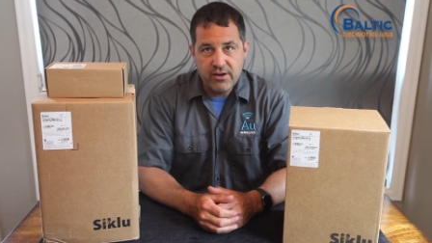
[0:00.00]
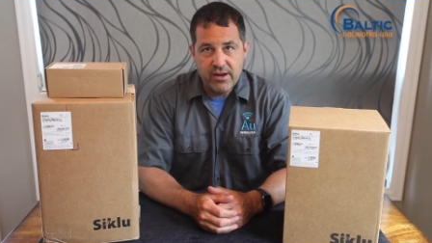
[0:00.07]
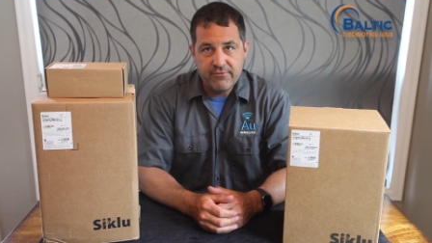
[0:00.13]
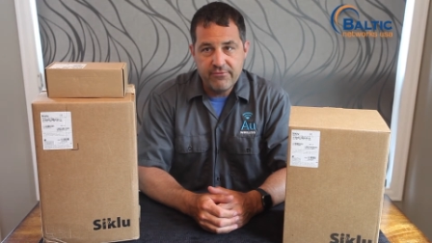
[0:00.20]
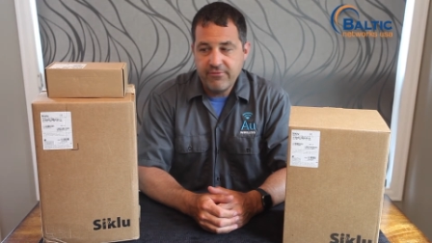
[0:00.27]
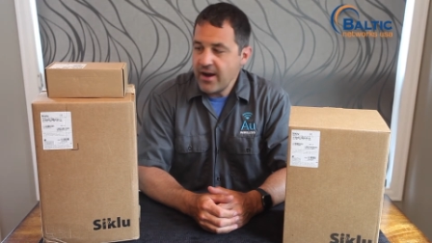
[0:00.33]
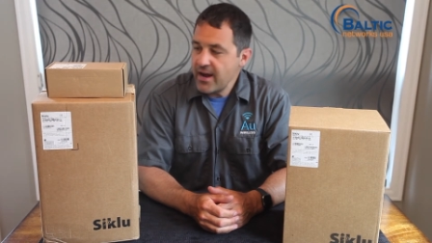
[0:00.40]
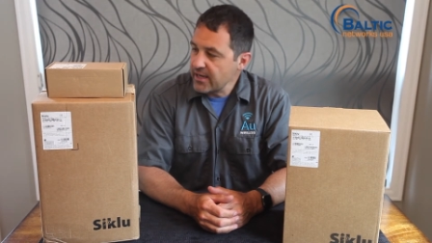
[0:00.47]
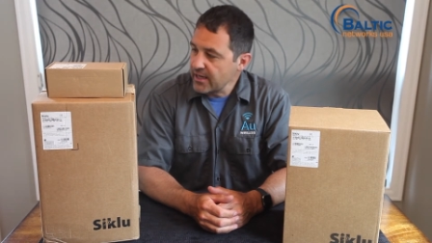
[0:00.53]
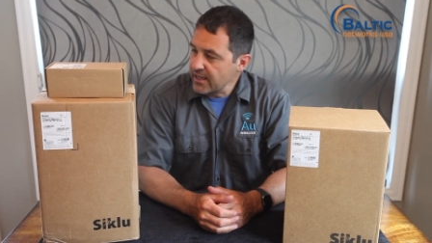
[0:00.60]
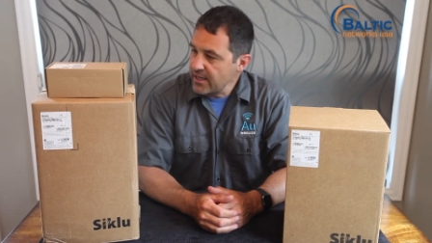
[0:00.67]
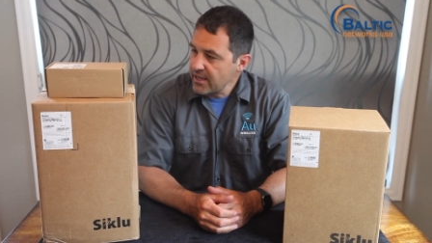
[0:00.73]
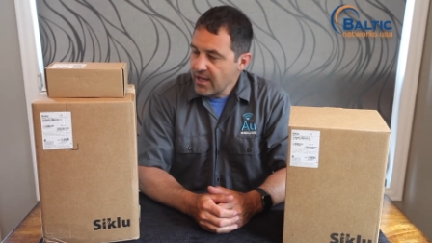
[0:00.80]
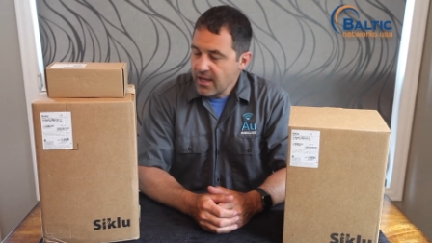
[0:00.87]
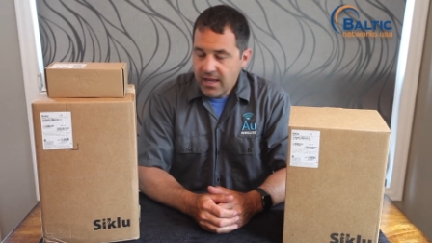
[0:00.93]
and
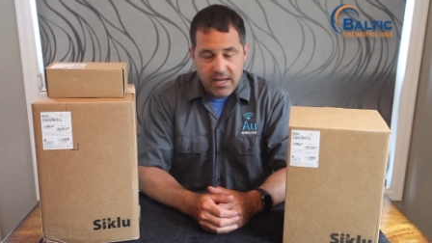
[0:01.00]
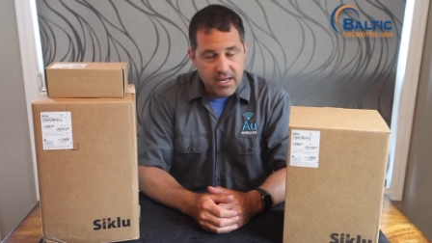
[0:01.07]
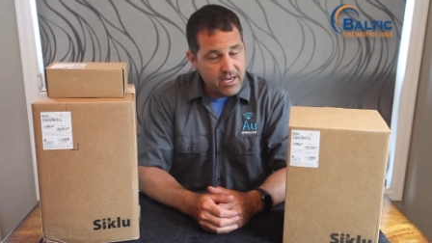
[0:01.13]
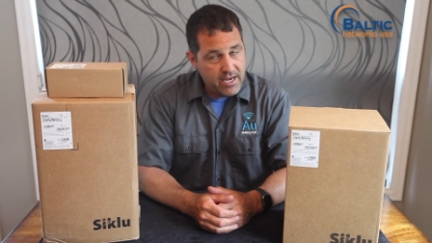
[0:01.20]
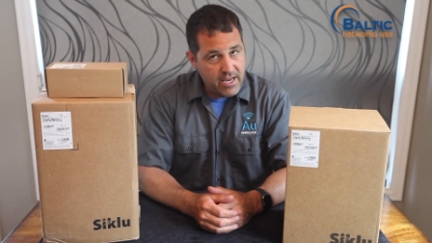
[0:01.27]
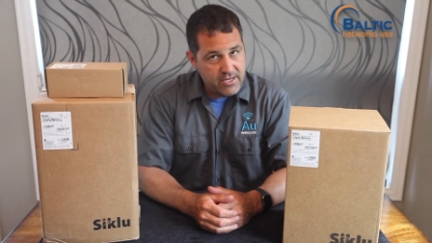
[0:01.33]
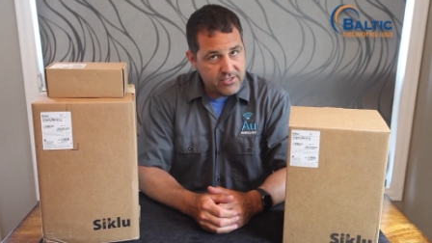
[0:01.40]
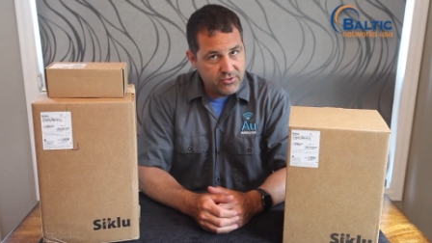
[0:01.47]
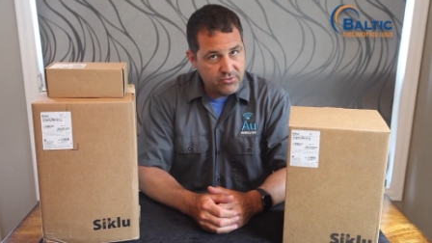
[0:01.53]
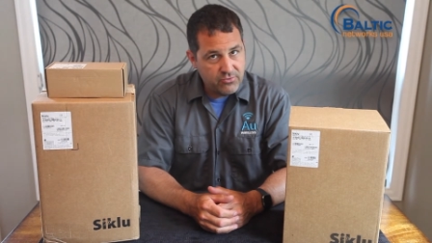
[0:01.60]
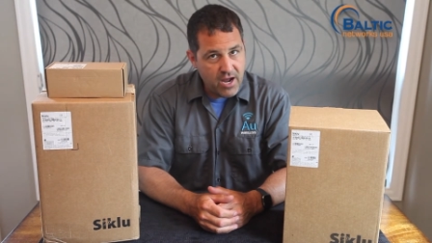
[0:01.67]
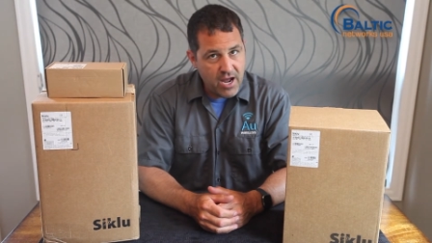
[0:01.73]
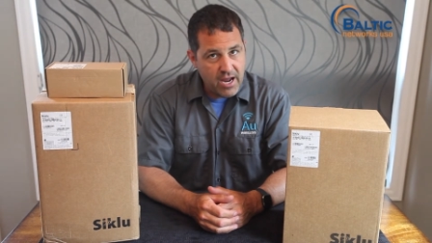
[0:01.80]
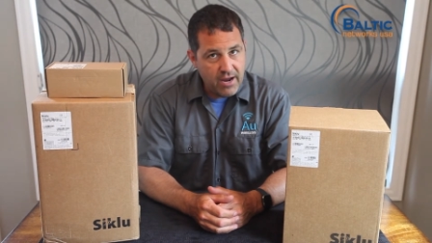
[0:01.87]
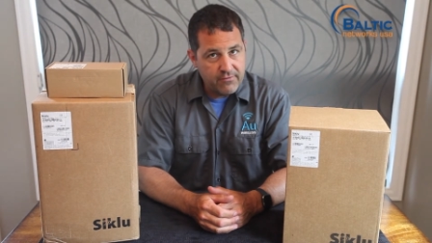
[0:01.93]
finally it has
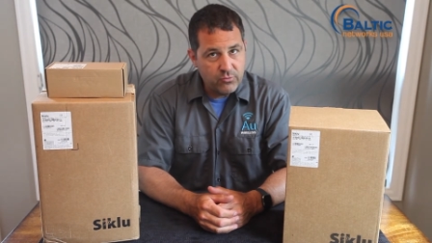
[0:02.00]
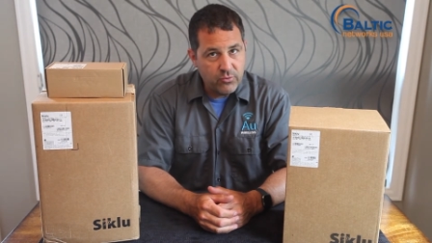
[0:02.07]
arrived.